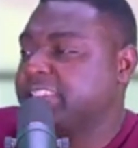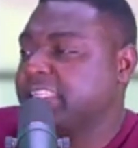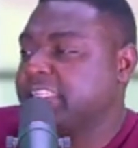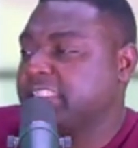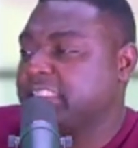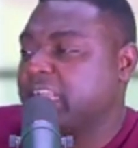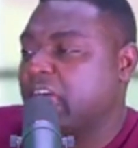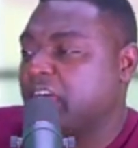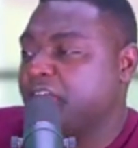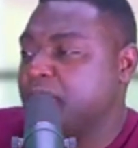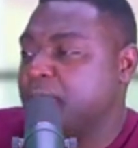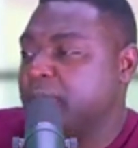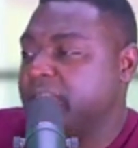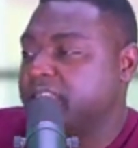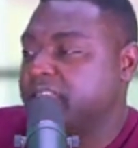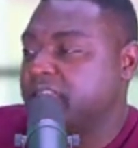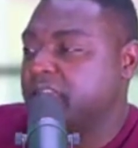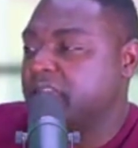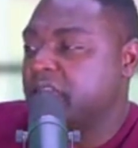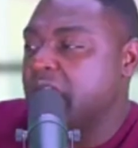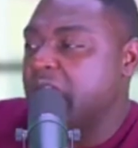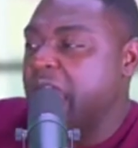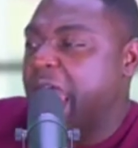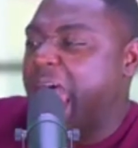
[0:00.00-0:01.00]
Now,
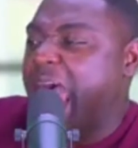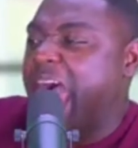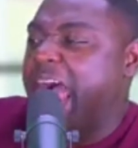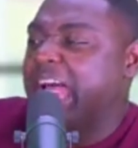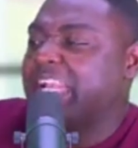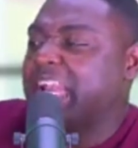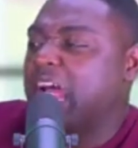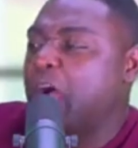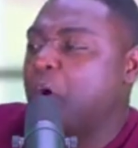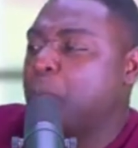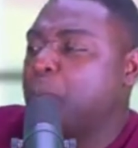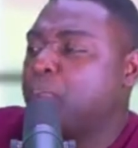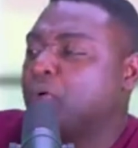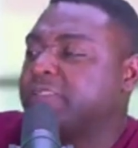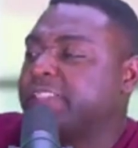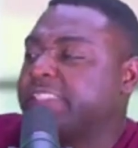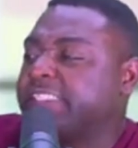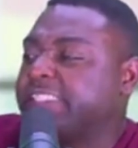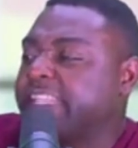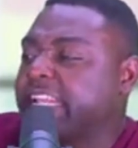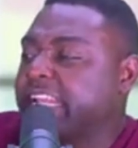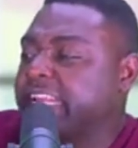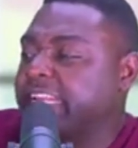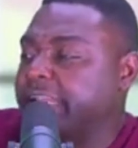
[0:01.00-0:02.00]
this is
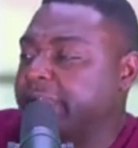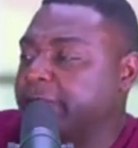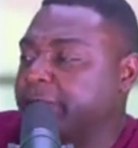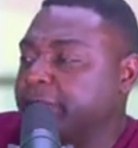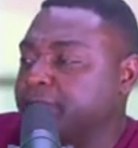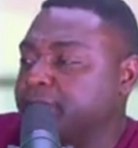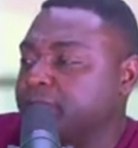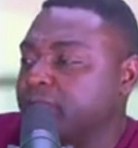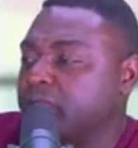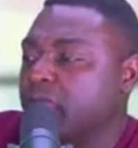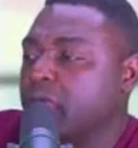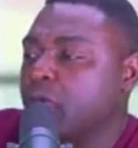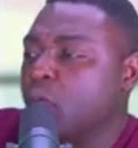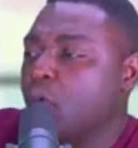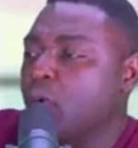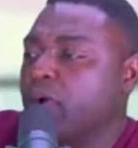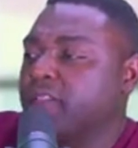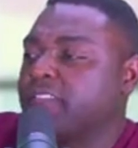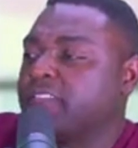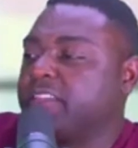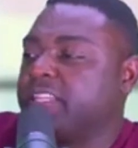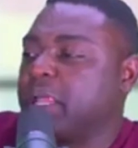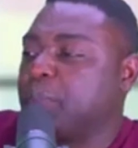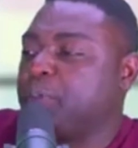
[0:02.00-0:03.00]
what the Queen said. Her
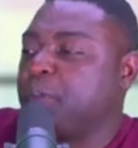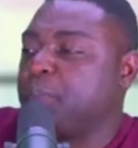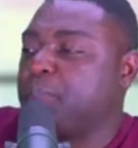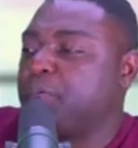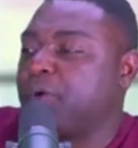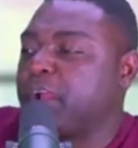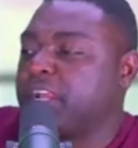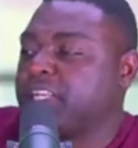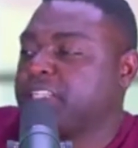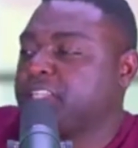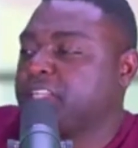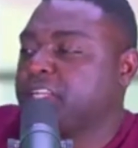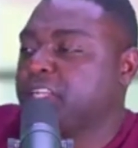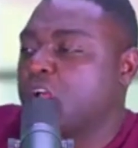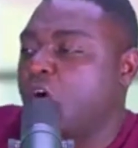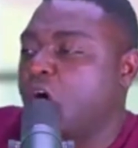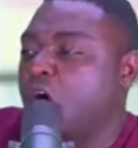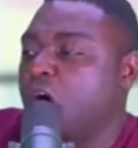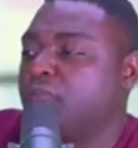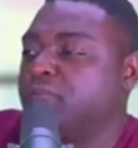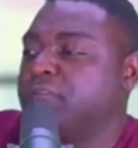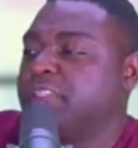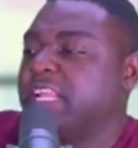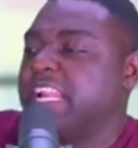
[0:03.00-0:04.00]
Majesty's government
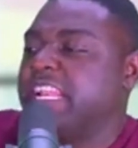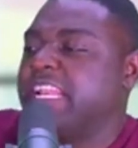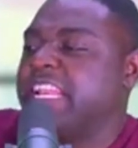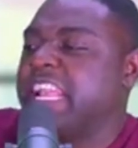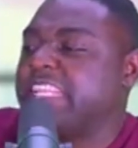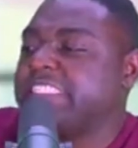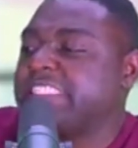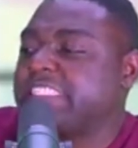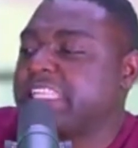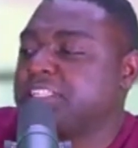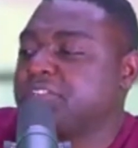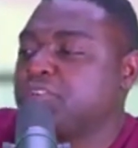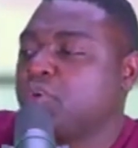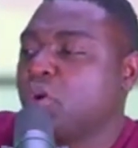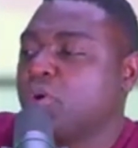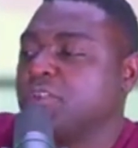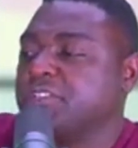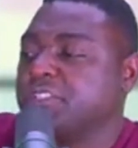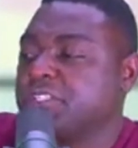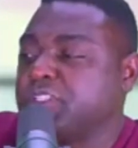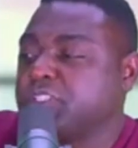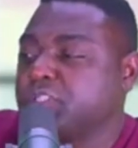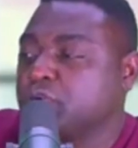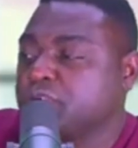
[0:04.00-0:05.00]
are now
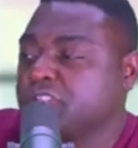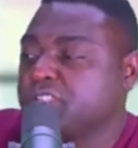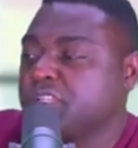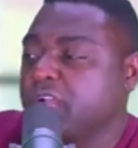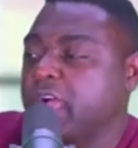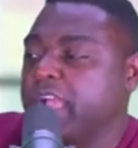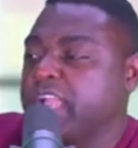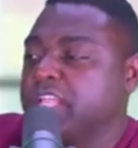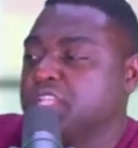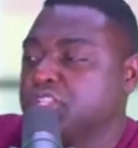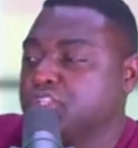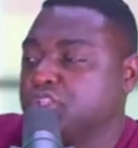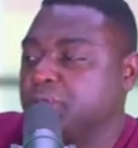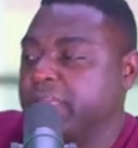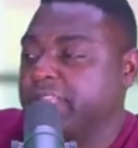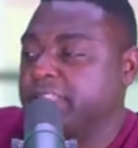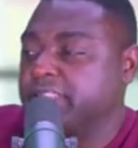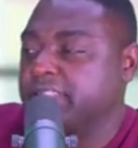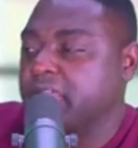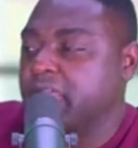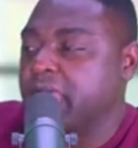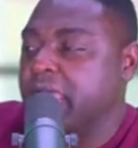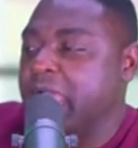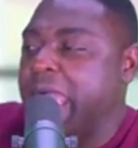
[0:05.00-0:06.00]
proceeding with
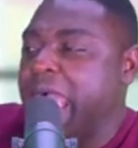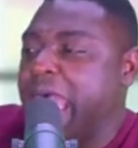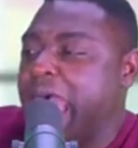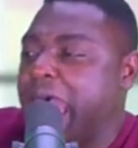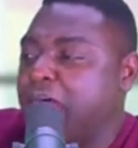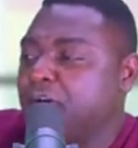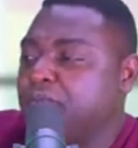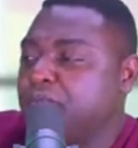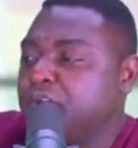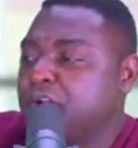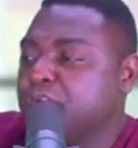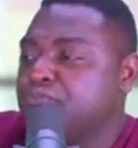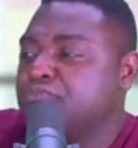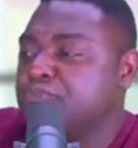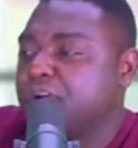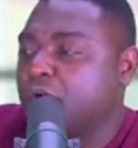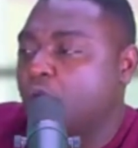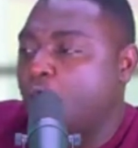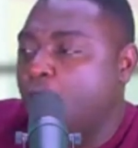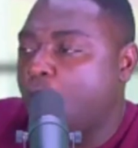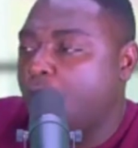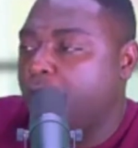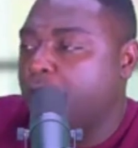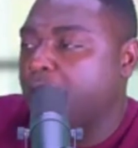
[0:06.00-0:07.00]
the preparation of
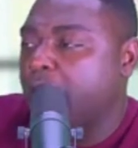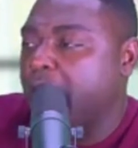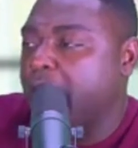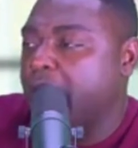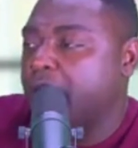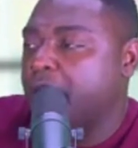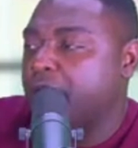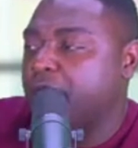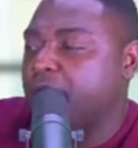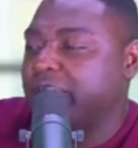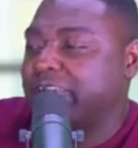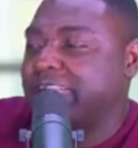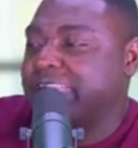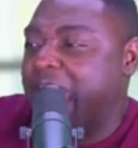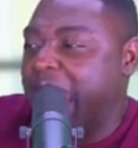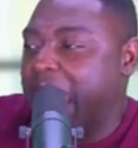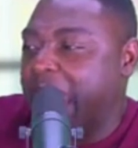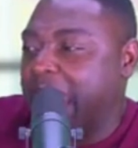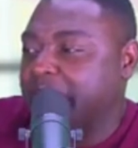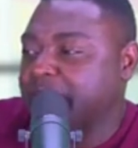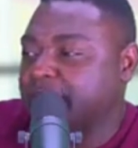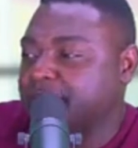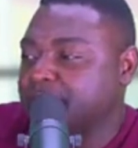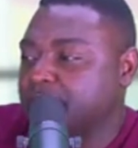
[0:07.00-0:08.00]
the necessary
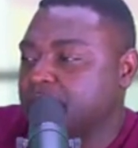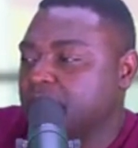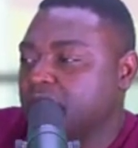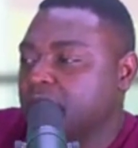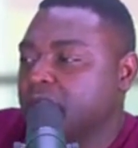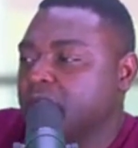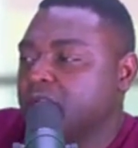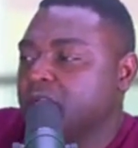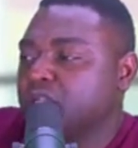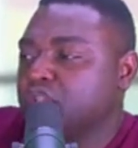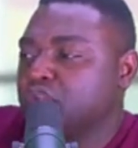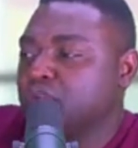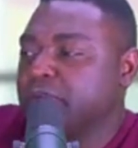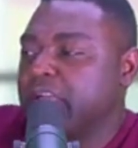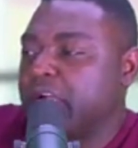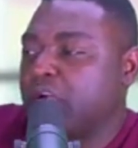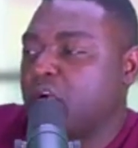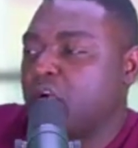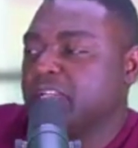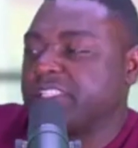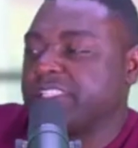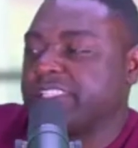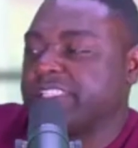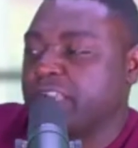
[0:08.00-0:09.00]
constitutional instruments,
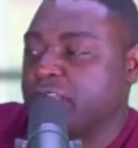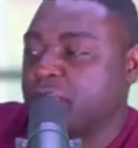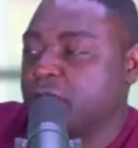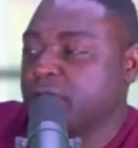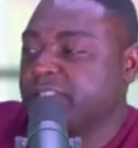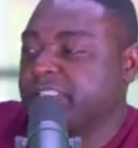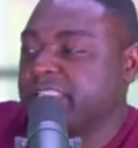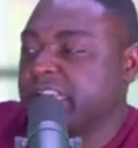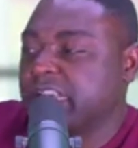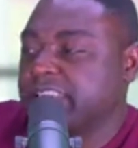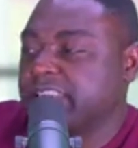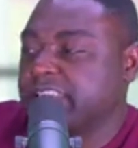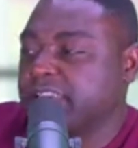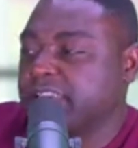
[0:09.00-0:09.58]
having